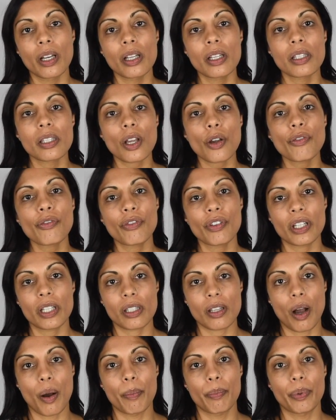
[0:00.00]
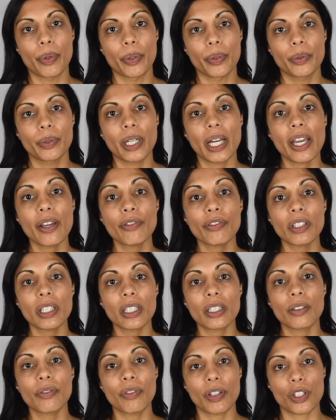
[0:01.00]
So for example, if an
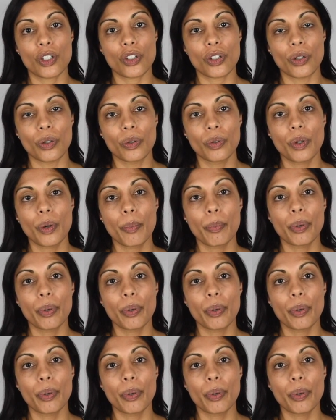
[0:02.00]
individual